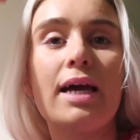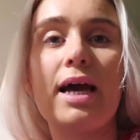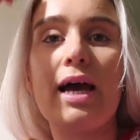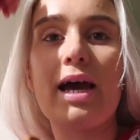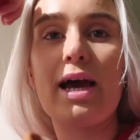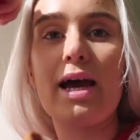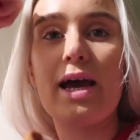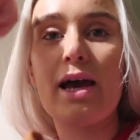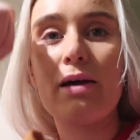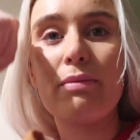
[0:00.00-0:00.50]

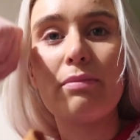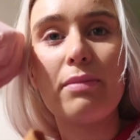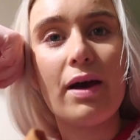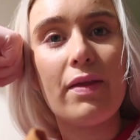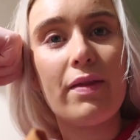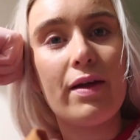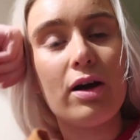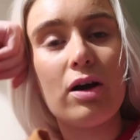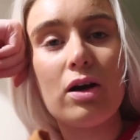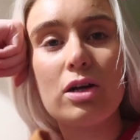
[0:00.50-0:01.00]

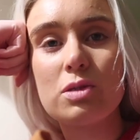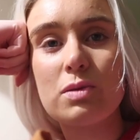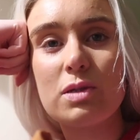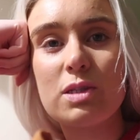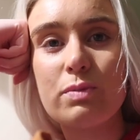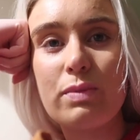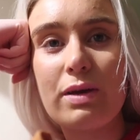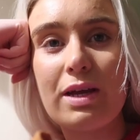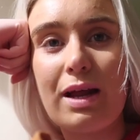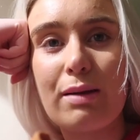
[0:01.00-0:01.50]
And then I also
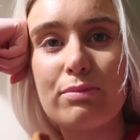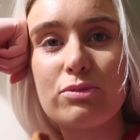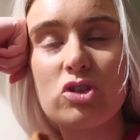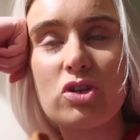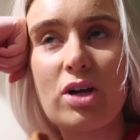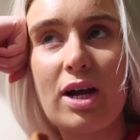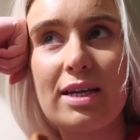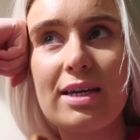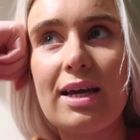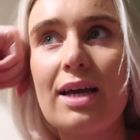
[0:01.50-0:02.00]
went to B&M to
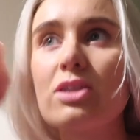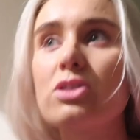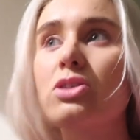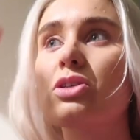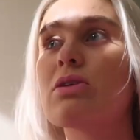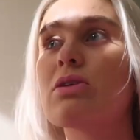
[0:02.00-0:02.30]
try and get